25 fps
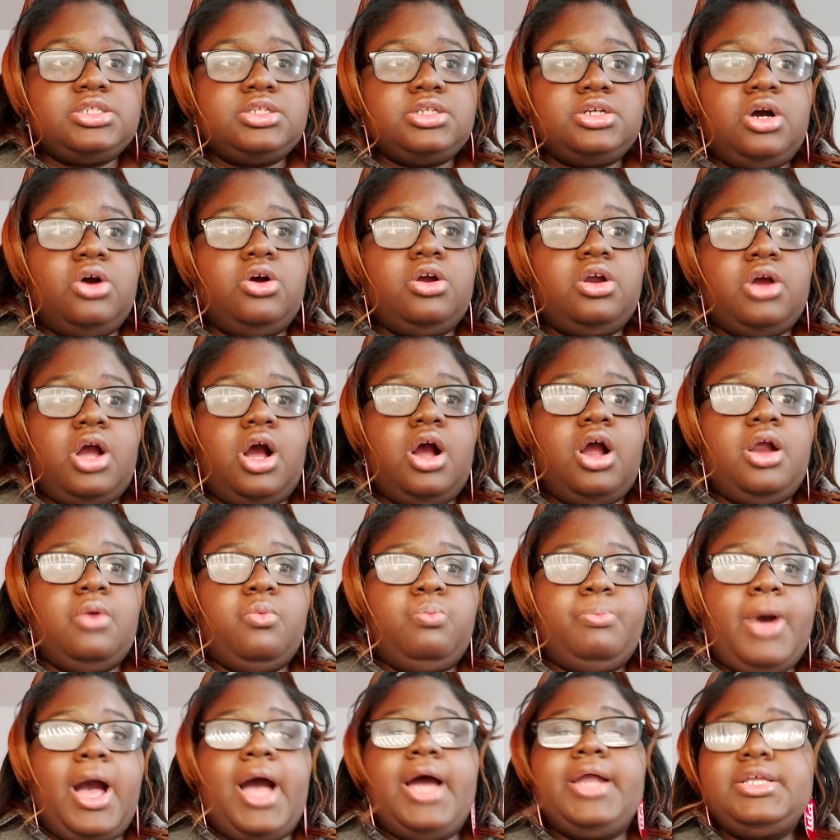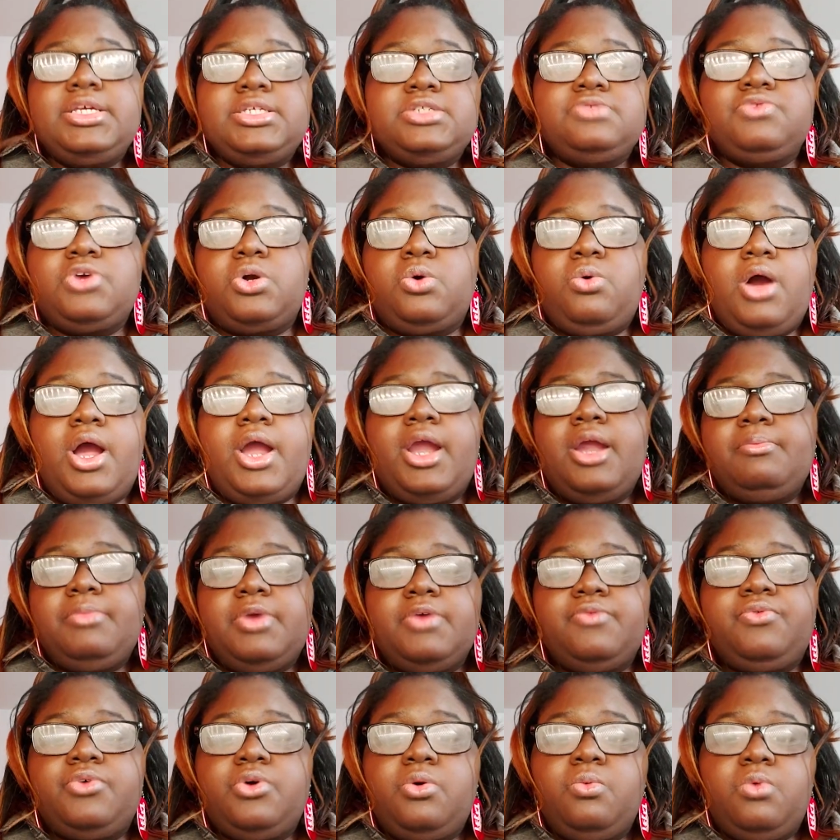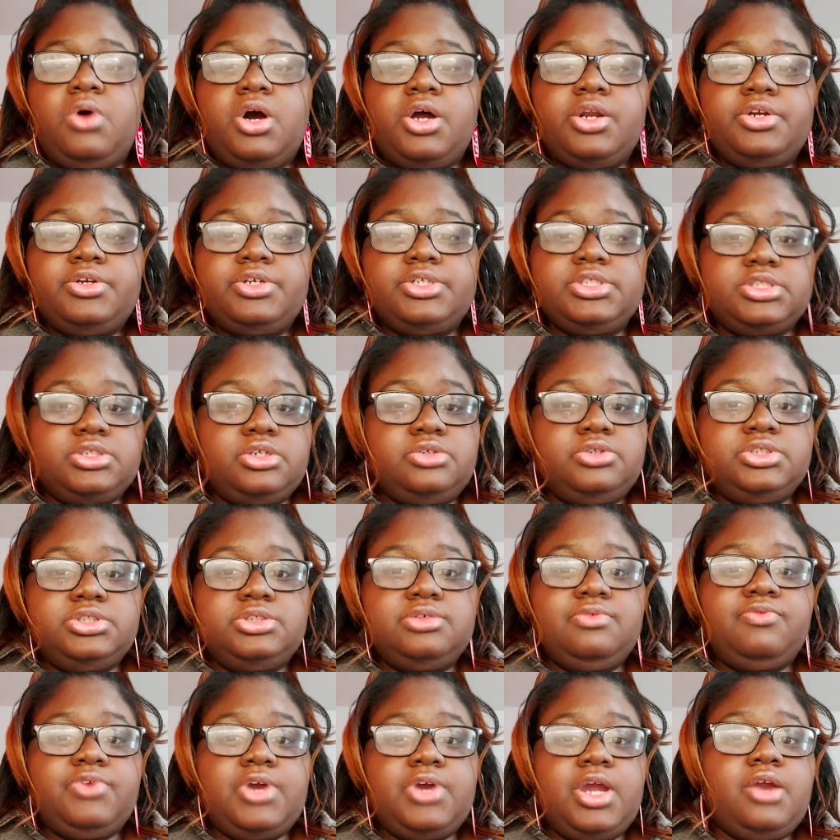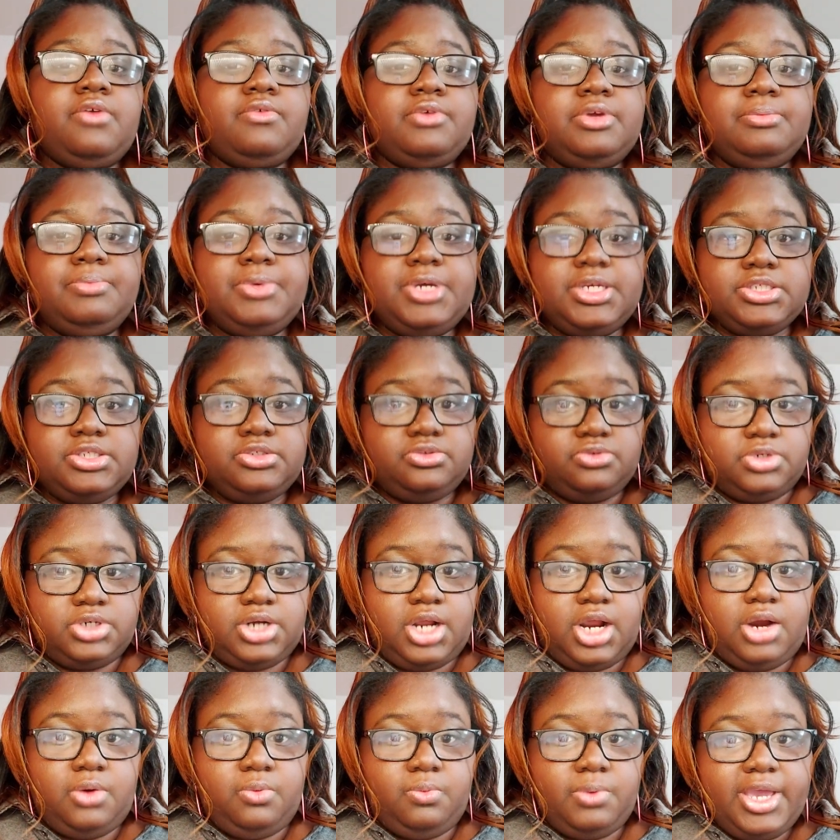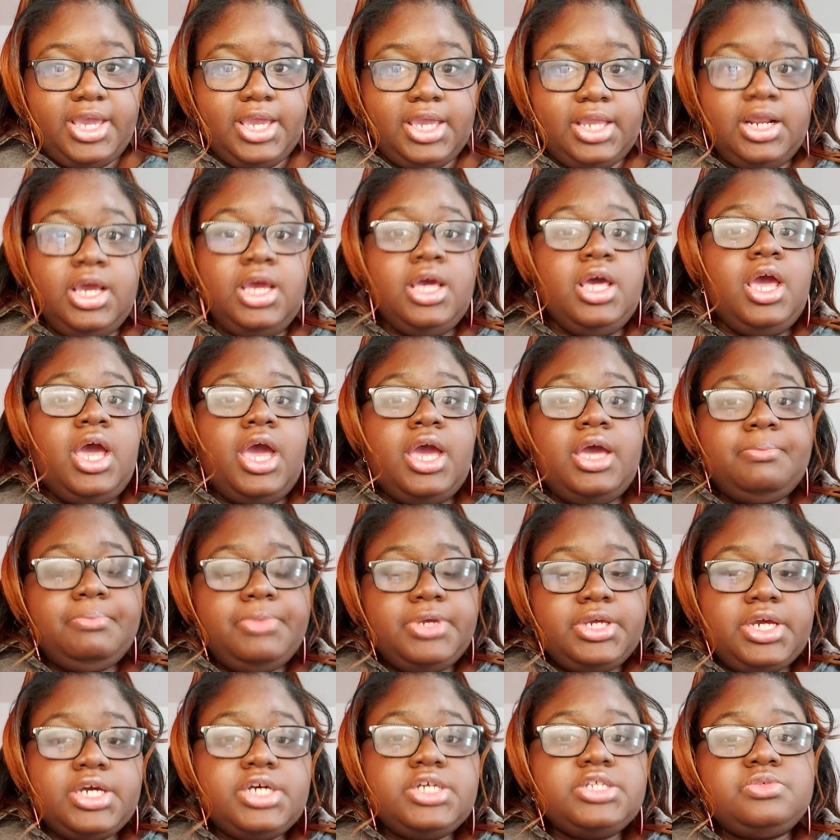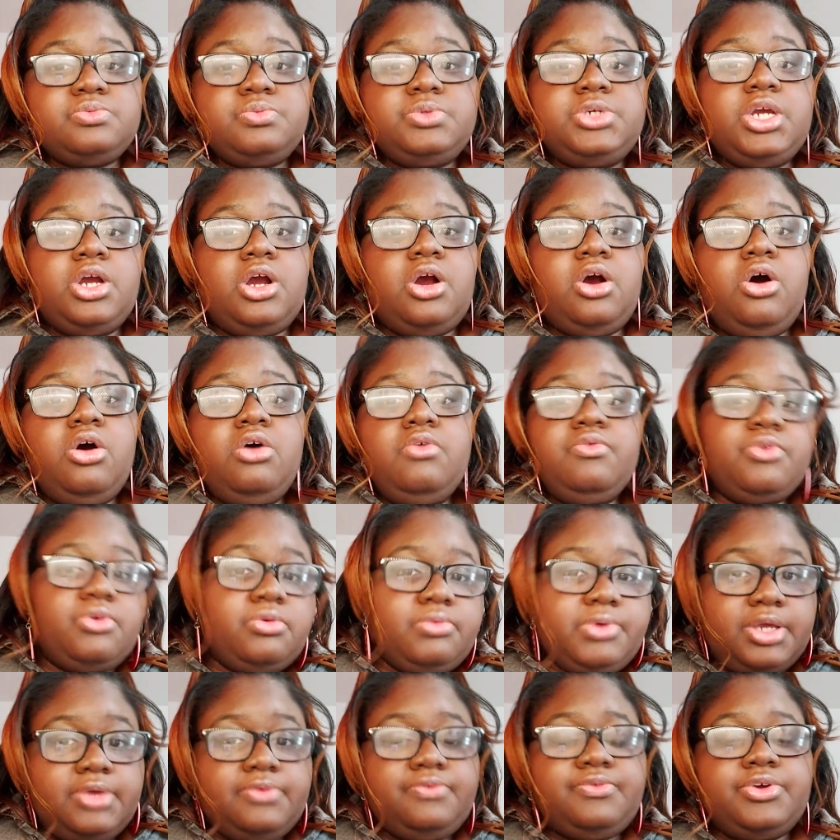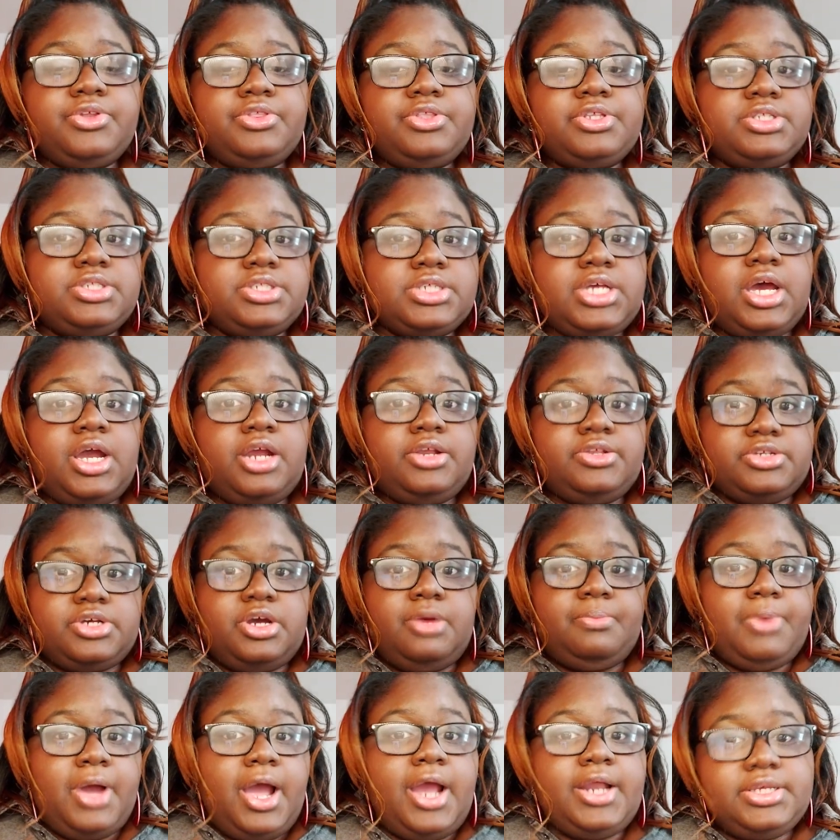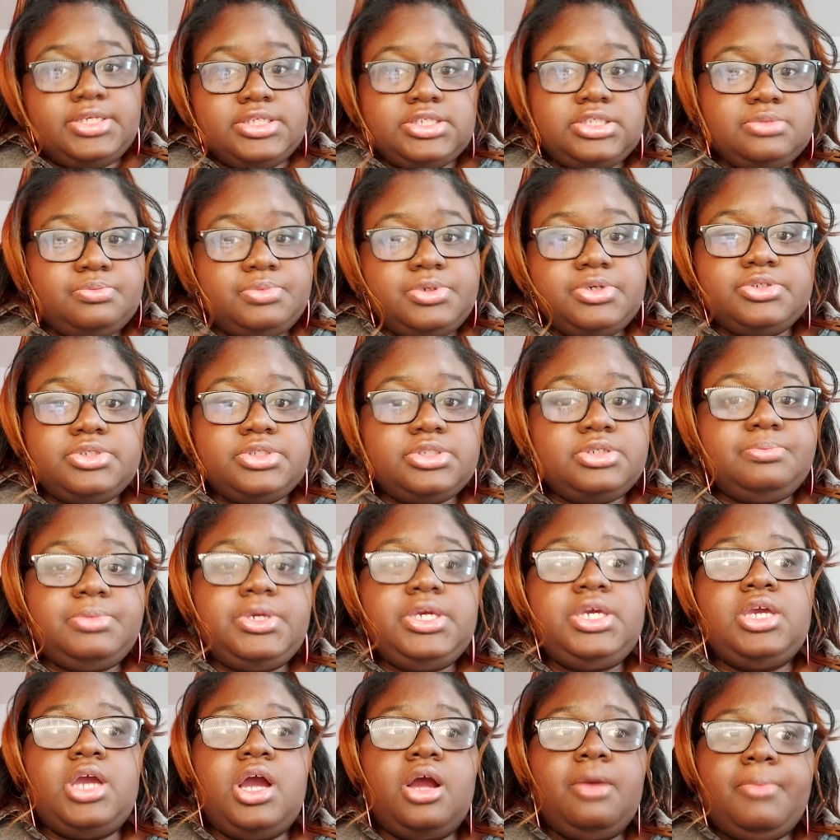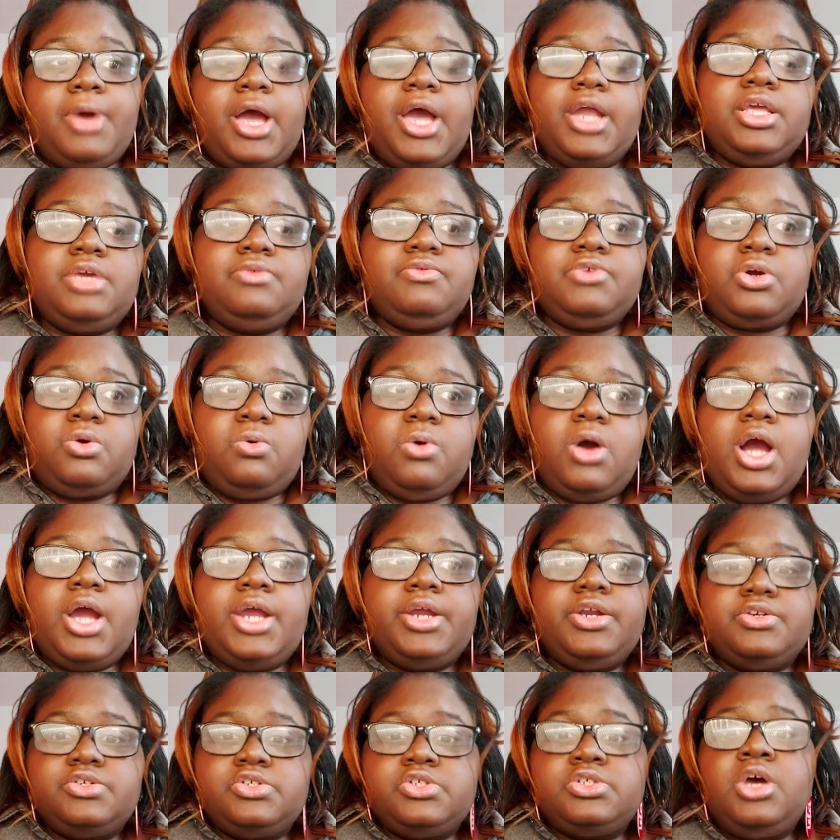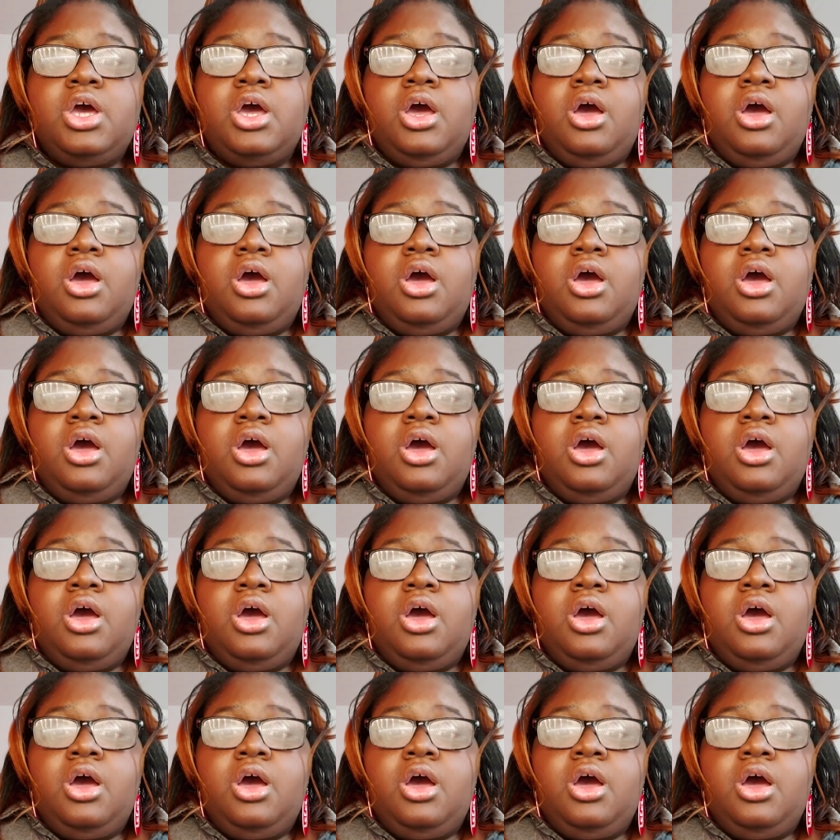requirement for water is going to vary based on our weight. And because we are overweight for the size our body is supposed to be, our body requires